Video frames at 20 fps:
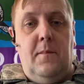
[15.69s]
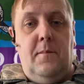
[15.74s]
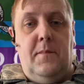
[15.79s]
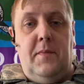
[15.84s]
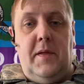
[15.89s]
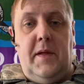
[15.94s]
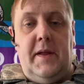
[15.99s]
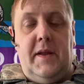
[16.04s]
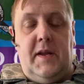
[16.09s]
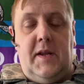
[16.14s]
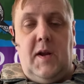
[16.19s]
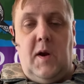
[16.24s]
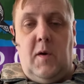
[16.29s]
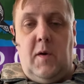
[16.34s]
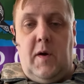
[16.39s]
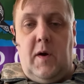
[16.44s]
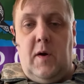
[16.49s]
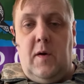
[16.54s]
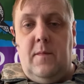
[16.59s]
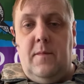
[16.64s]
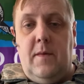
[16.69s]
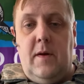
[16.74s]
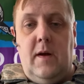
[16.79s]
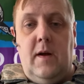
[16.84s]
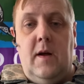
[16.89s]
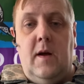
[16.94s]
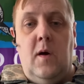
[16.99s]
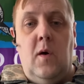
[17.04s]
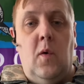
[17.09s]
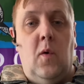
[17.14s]
plate carrier
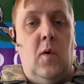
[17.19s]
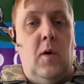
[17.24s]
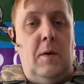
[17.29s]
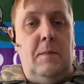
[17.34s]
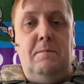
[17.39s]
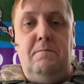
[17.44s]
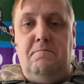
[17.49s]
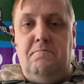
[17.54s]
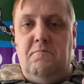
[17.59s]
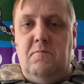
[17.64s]
uh, or